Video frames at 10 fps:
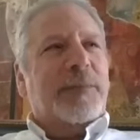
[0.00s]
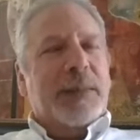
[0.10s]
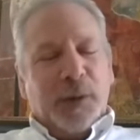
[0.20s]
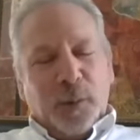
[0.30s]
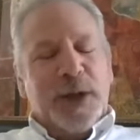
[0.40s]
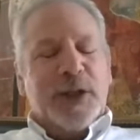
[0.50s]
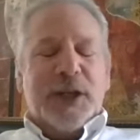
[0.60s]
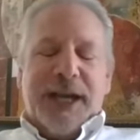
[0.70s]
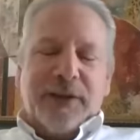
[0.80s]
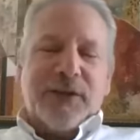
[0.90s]
people are
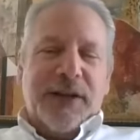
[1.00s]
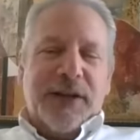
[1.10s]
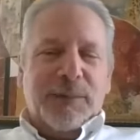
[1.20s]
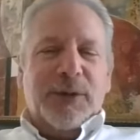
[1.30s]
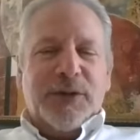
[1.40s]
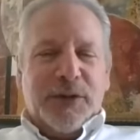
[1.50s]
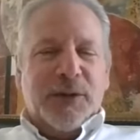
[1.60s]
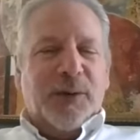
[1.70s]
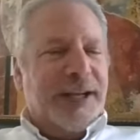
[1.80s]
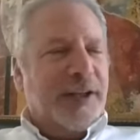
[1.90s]
reaching out to neighbors
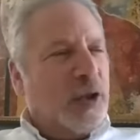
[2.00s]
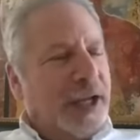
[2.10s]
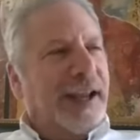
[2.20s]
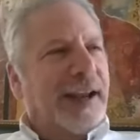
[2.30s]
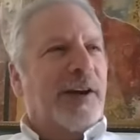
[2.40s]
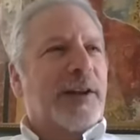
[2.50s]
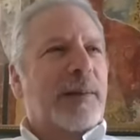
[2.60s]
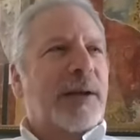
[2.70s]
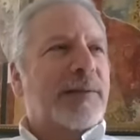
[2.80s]
too and checking on them and,